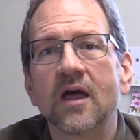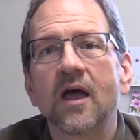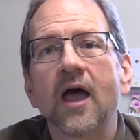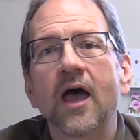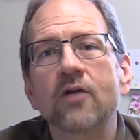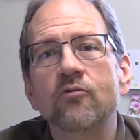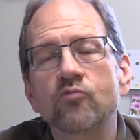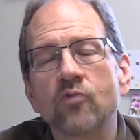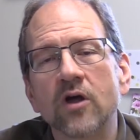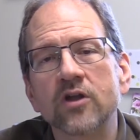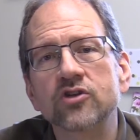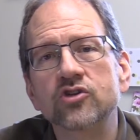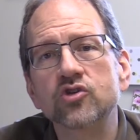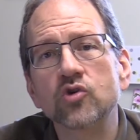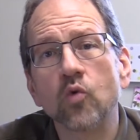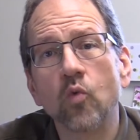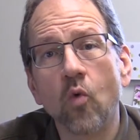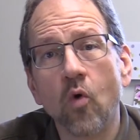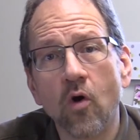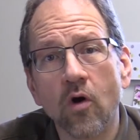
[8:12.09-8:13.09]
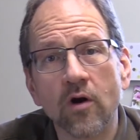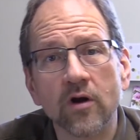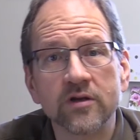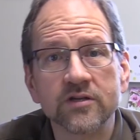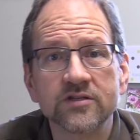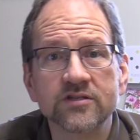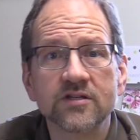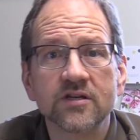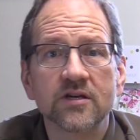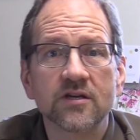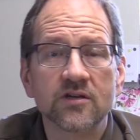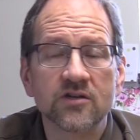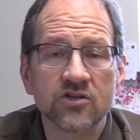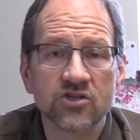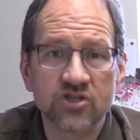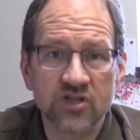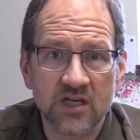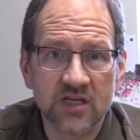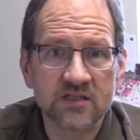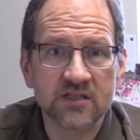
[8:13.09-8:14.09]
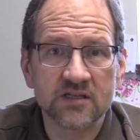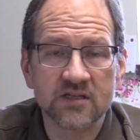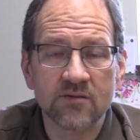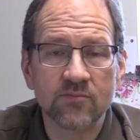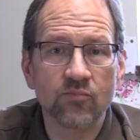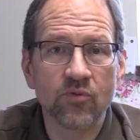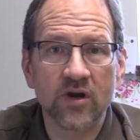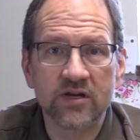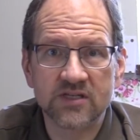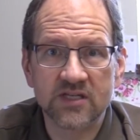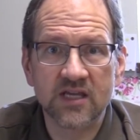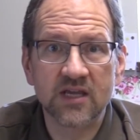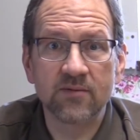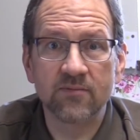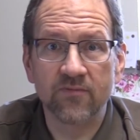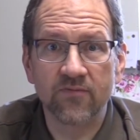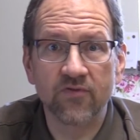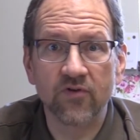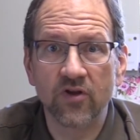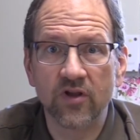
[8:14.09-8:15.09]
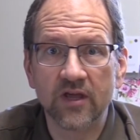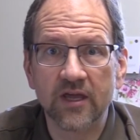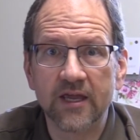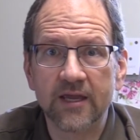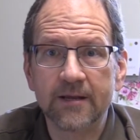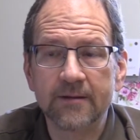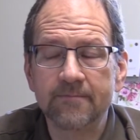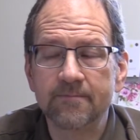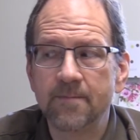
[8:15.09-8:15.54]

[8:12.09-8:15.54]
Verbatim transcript: and run towards Jesus, embracing Him fully.